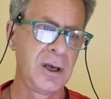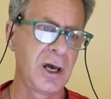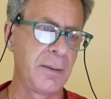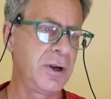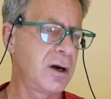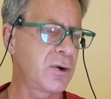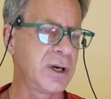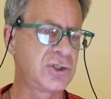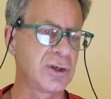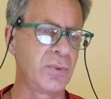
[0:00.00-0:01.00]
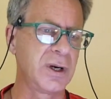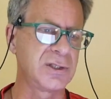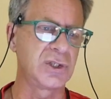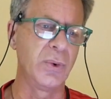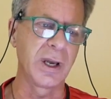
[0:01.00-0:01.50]
I'm not quite sure what
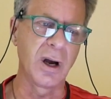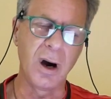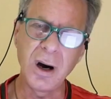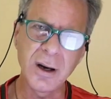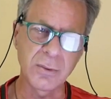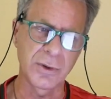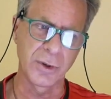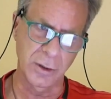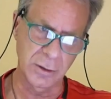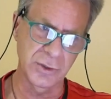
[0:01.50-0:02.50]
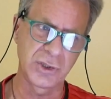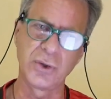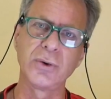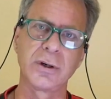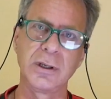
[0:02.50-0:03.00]
is going on with her
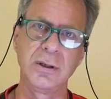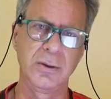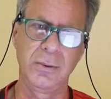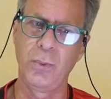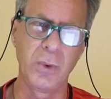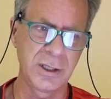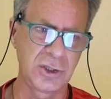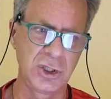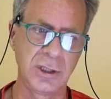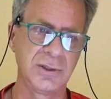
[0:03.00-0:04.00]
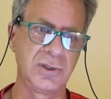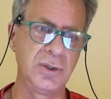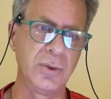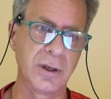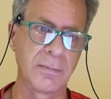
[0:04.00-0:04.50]
story or what she is
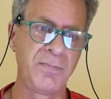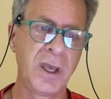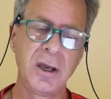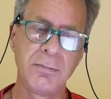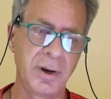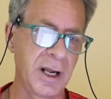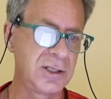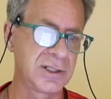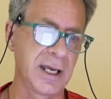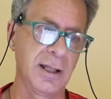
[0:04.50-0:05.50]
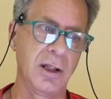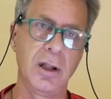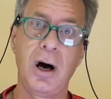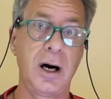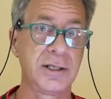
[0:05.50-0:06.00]
doing, but I just get
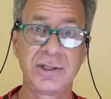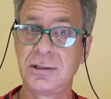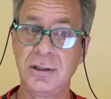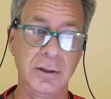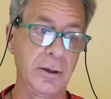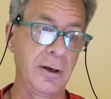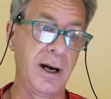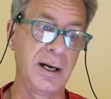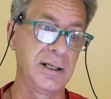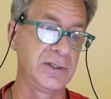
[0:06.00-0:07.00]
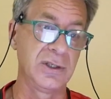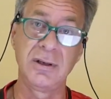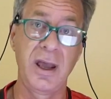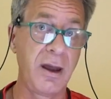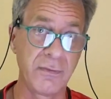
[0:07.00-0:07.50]
lost in her eyes
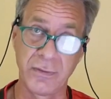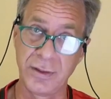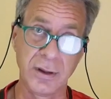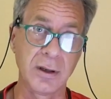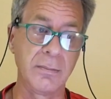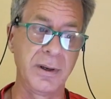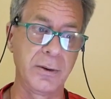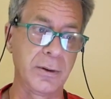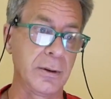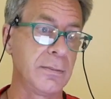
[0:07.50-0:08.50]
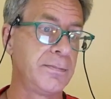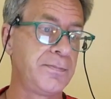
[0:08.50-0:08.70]
and everything about her.